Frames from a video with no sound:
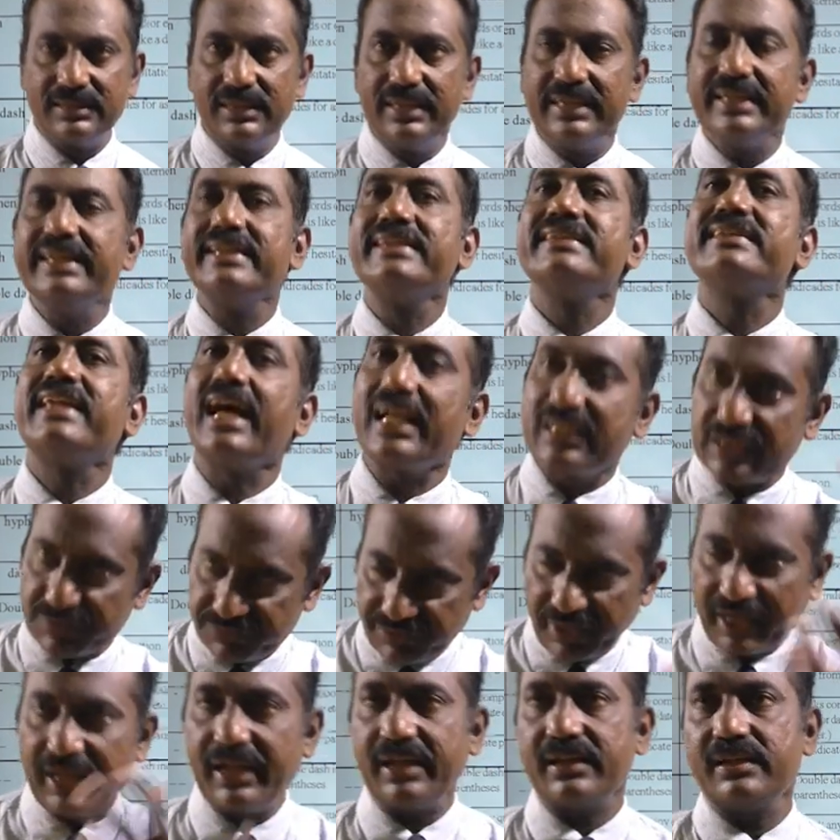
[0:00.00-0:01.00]
in that
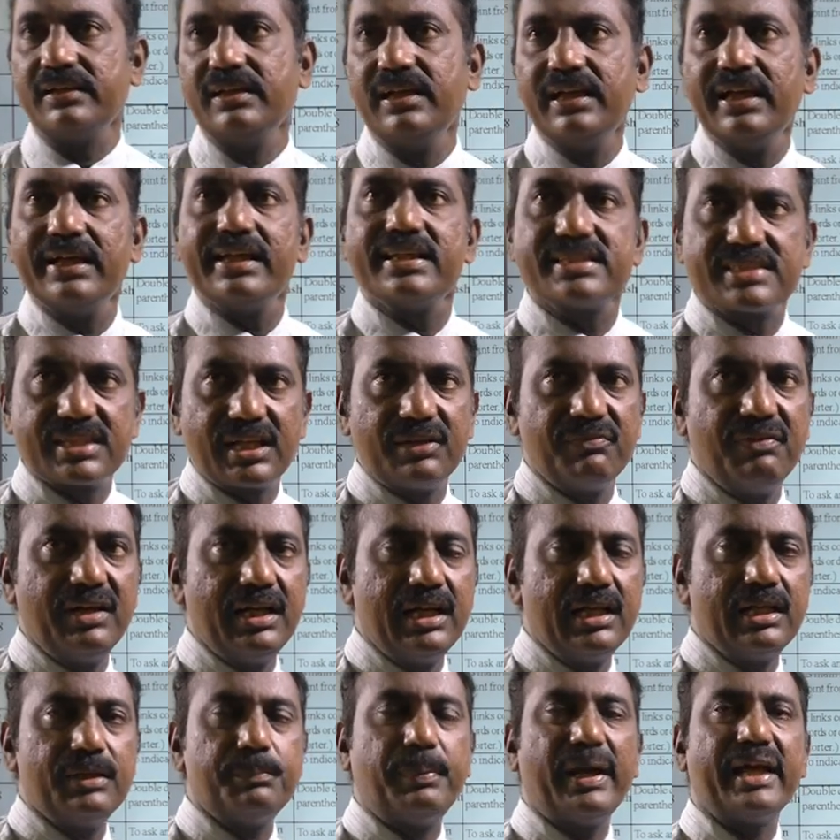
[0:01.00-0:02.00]
way is
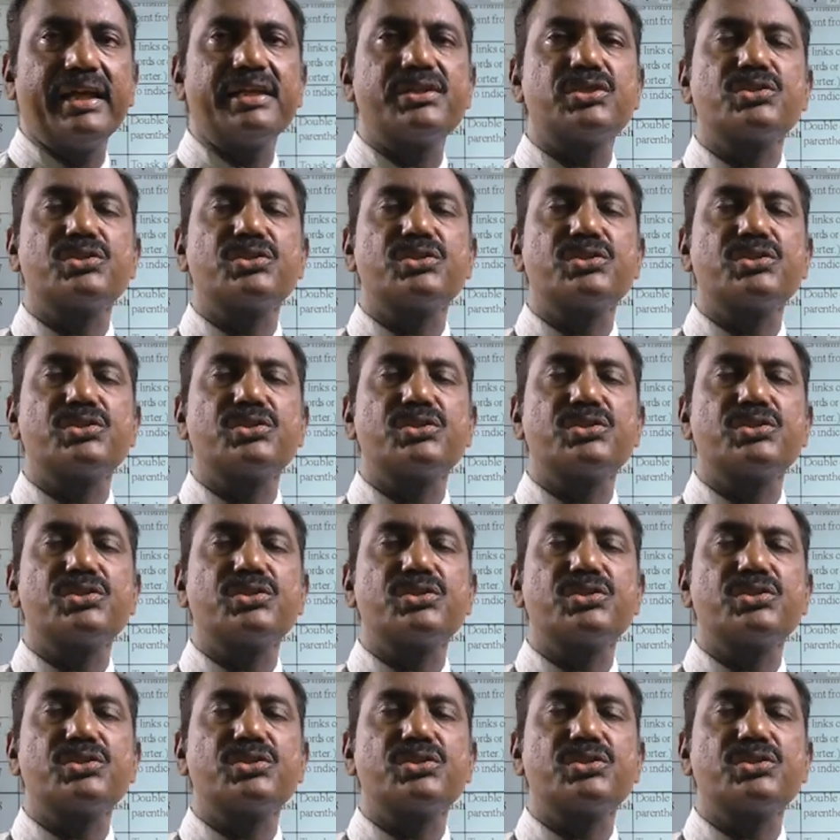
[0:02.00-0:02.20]
revealed by